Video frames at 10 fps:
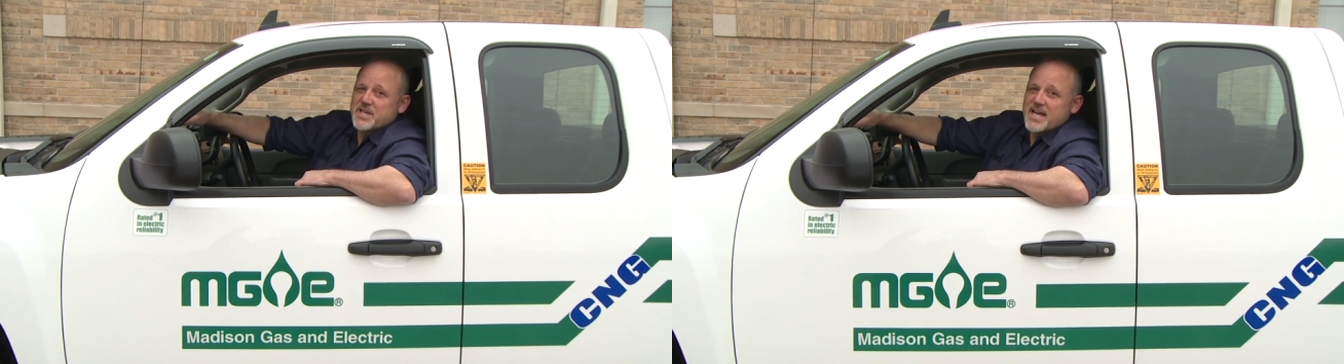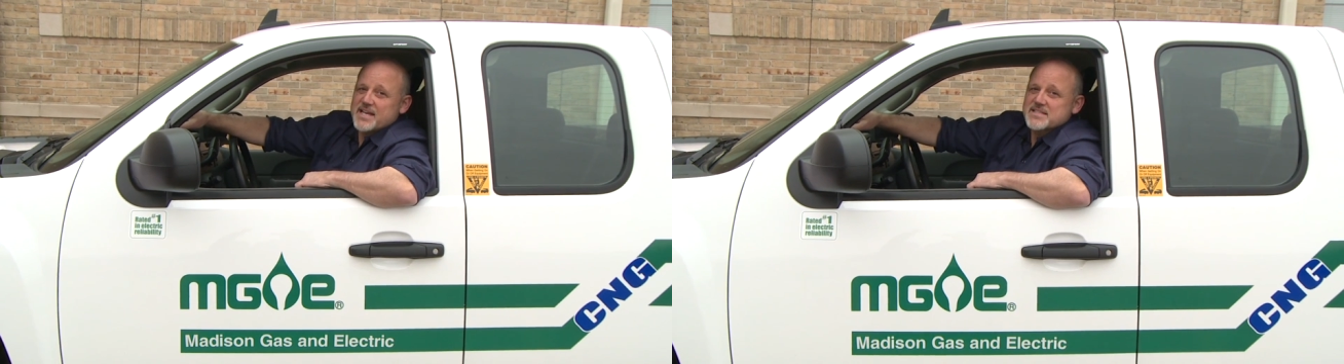
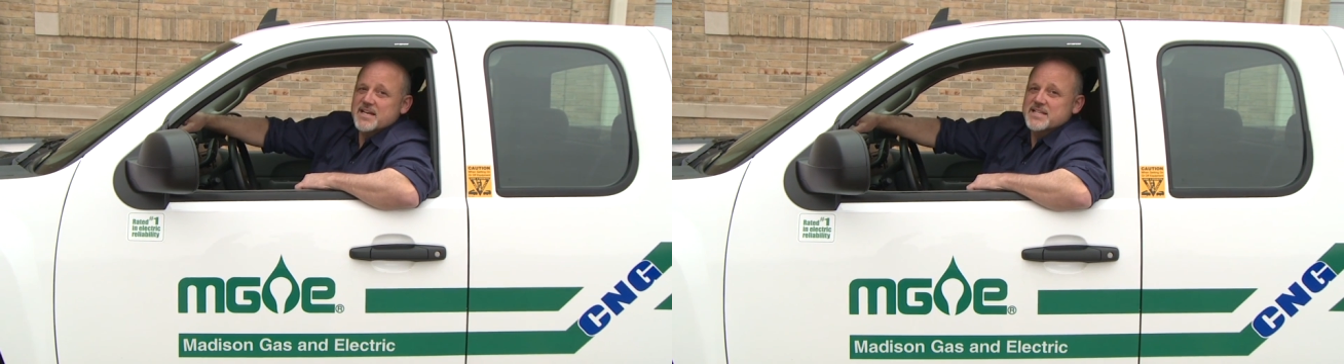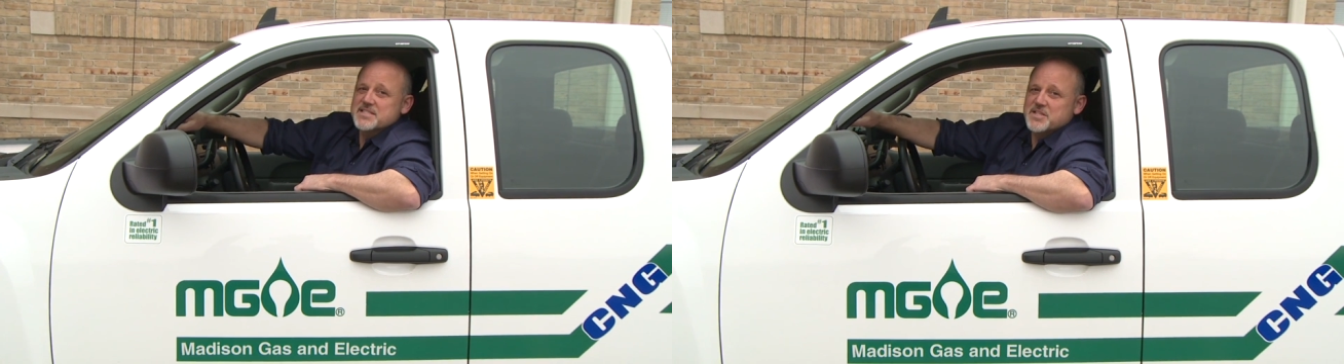gas
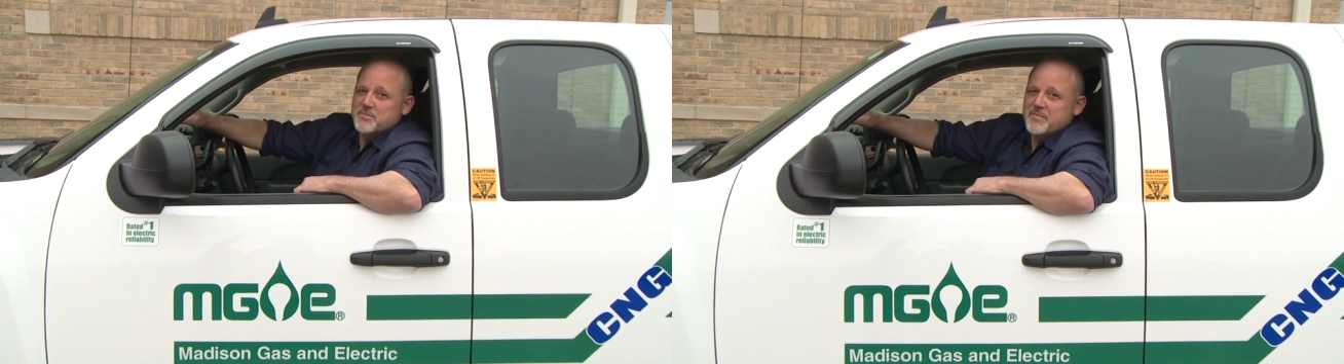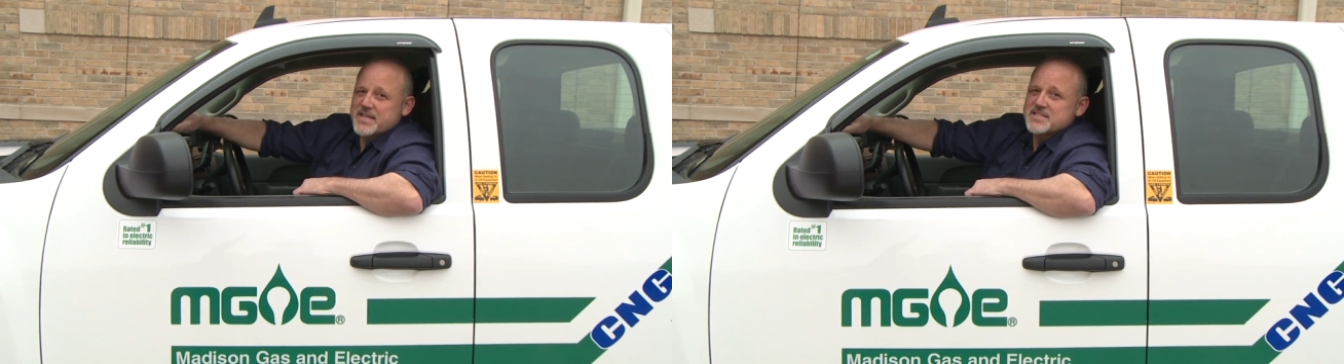as a
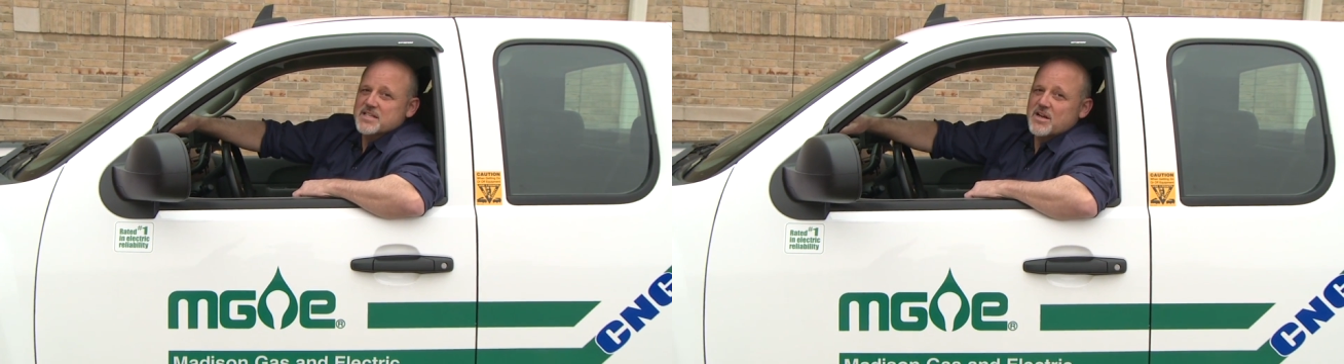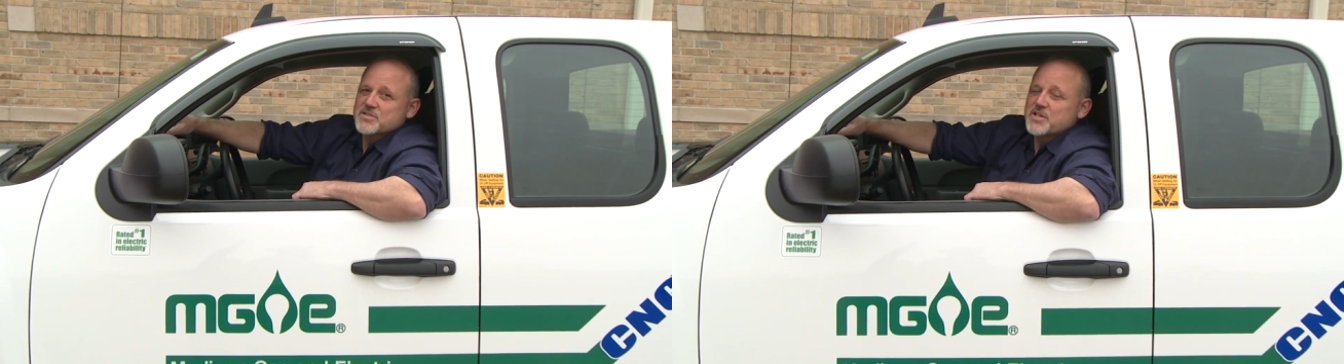domestic
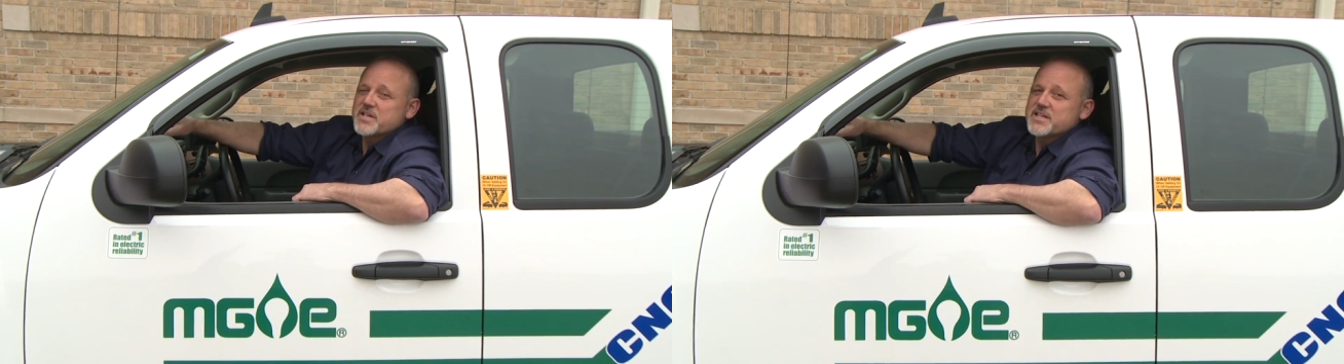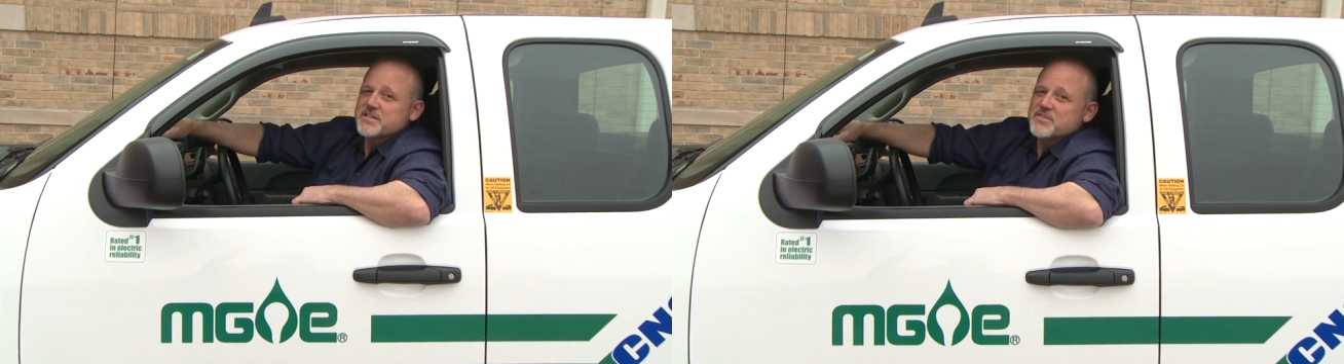
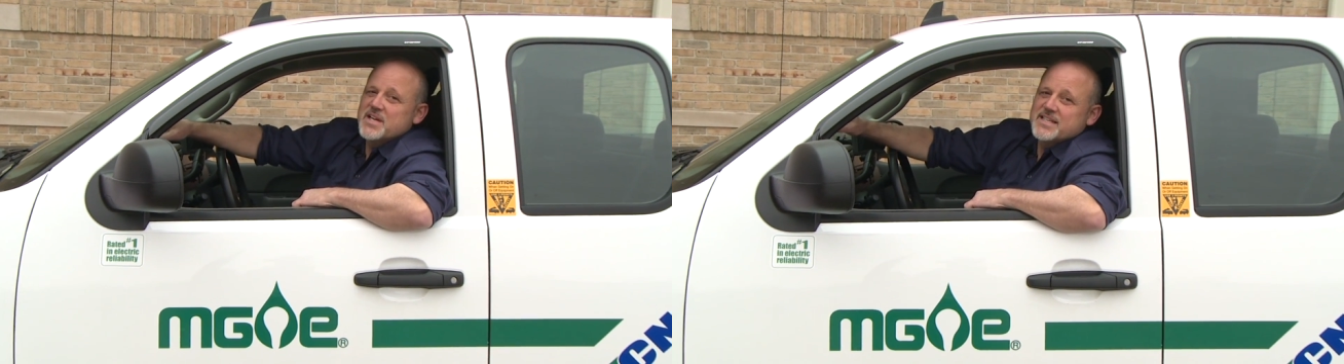alternative